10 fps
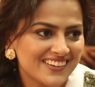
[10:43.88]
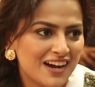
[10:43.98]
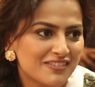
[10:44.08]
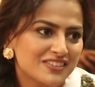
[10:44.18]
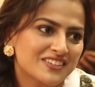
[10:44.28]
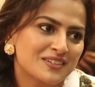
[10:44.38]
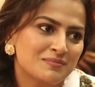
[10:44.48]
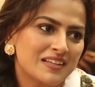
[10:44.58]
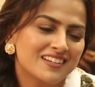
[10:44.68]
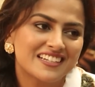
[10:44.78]
After
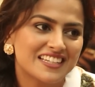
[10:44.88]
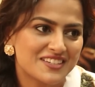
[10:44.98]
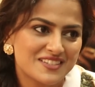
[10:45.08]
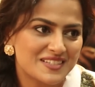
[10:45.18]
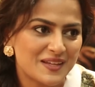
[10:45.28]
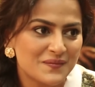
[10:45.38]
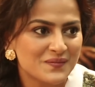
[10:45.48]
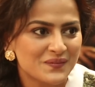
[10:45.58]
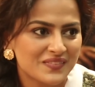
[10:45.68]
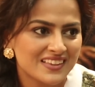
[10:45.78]
Malar teaches
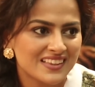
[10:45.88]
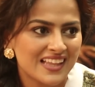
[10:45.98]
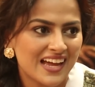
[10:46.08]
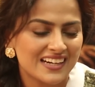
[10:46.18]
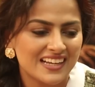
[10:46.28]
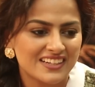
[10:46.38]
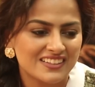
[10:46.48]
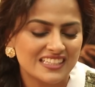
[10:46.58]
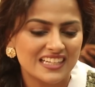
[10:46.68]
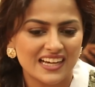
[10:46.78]
them. That I
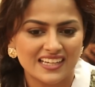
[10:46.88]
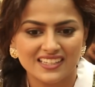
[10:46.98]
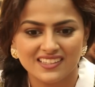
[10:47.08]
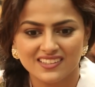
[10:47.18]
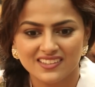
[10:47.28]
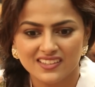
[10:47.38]
really like.